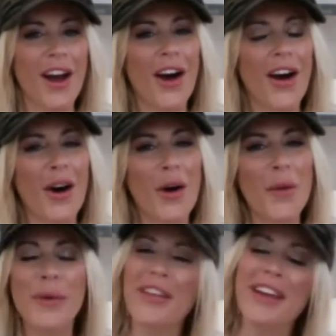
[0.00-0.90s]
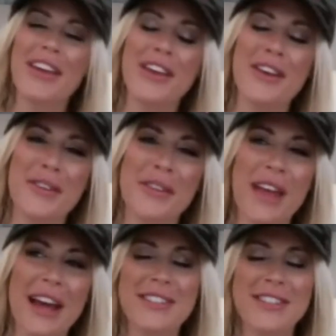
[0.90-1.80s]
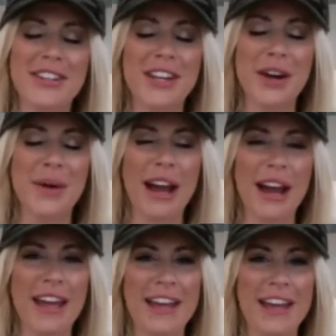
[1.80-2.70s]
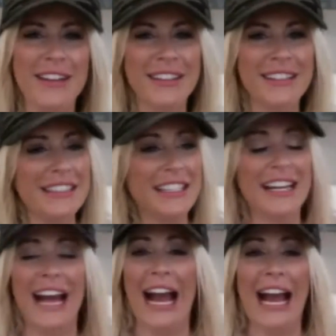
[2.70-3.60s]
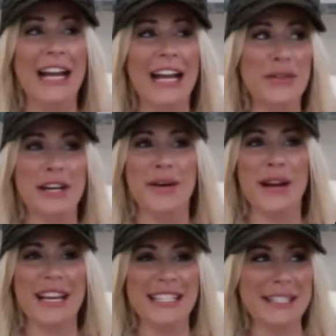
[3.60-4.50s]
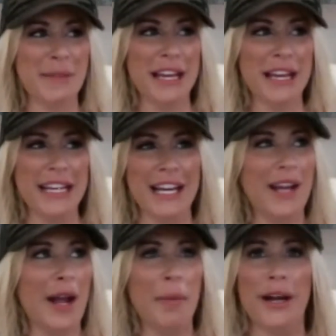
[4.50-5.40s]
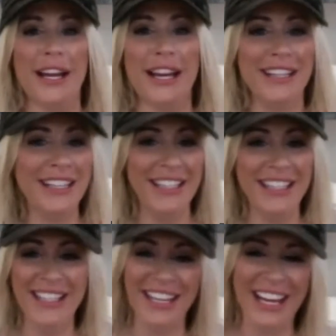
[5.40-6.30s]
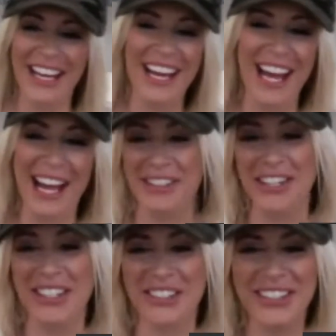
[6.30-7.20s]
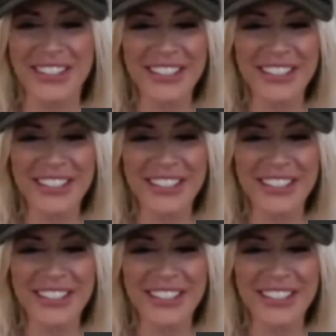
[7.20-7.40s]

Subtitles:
Oh, well, thank you. That's, you know, I don't know. I guess I'm like, I pray. I don't know.